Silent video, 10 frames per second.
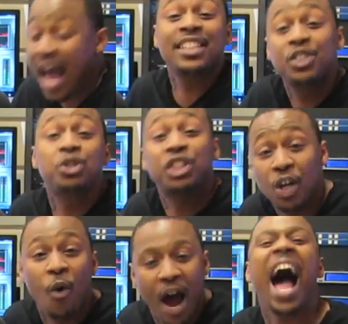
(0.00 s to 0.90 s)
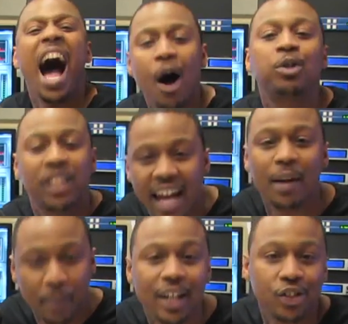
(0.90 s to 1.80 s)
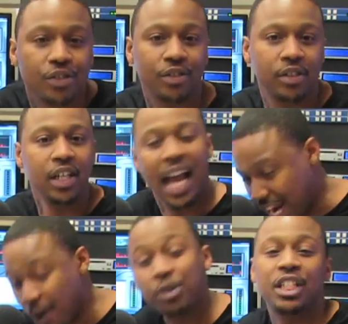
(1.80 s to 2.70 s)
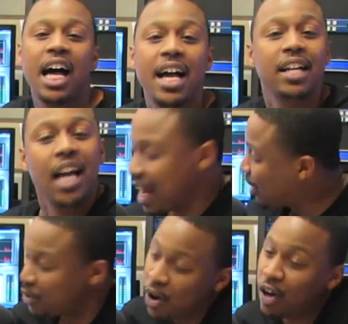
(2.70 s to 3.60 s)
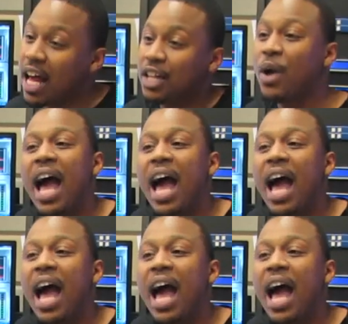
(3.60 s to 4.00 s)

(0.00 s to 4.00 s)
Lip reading: As you still want, I'll take pictures, and I will sign, and I'll do all that.